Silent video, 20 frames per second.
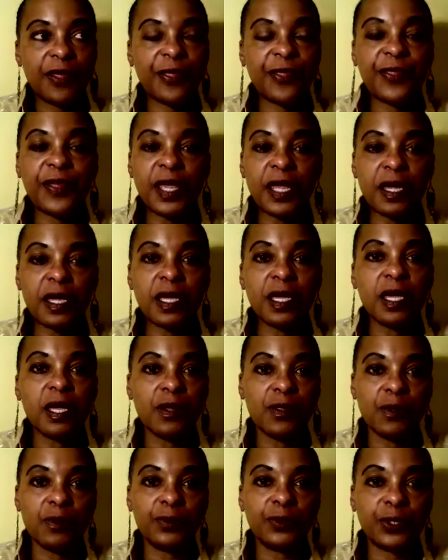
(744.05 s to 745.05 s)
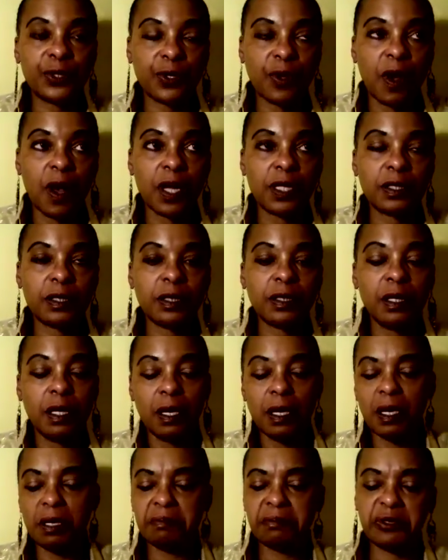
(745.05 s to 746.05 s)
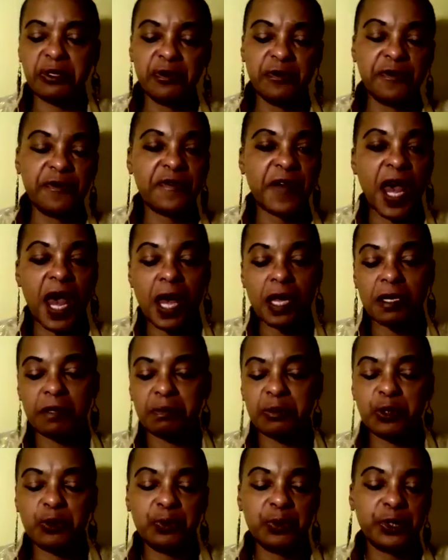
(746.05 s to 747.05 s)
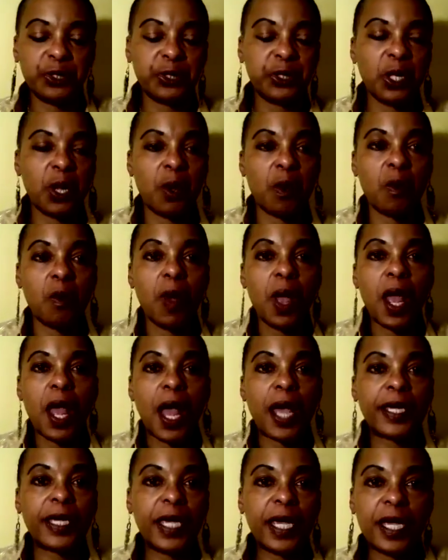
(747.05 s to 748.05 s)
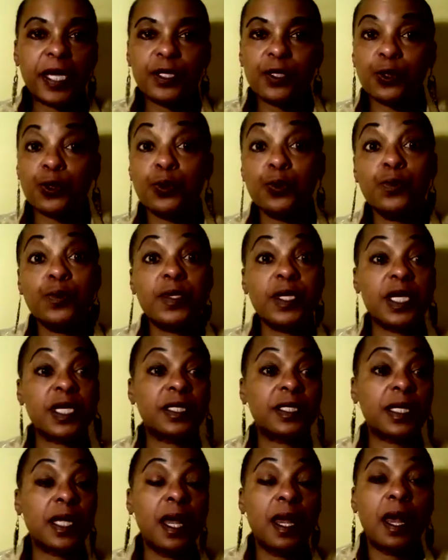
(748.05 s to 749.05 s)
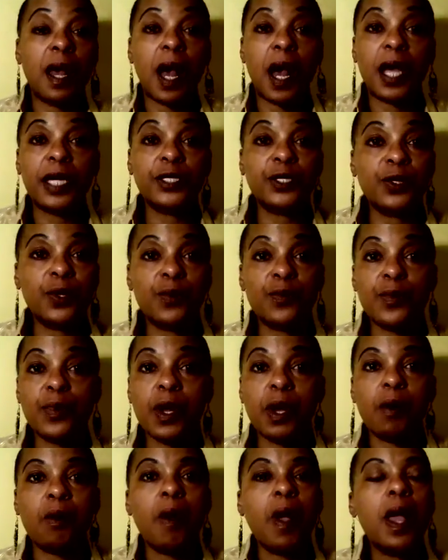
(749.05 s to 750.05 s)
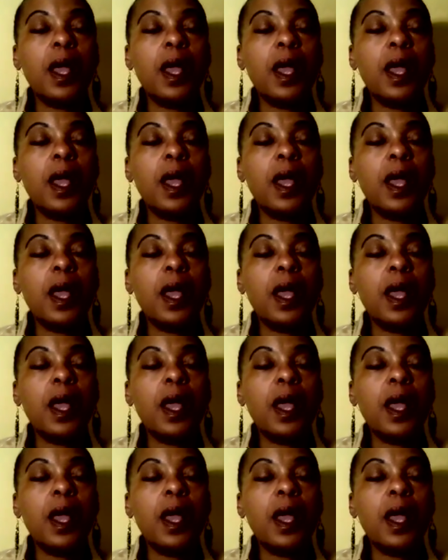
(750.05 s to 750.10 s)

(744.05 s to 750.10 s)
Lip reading: thinking those thoughts, I'm too fat, too slow, I can't do this, I don't know,